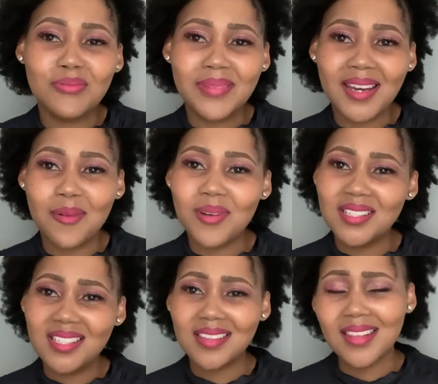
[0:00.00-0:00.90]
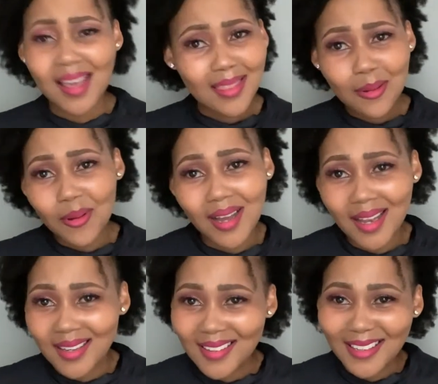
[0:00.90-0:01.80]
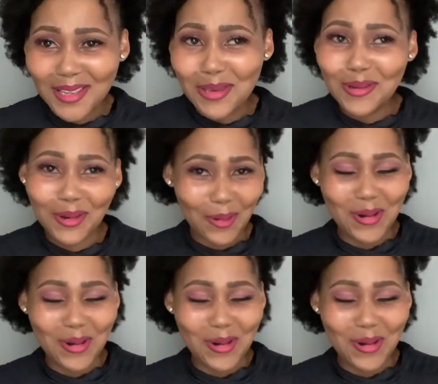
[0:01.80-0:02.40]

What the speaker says: But I wanted the other one," you know.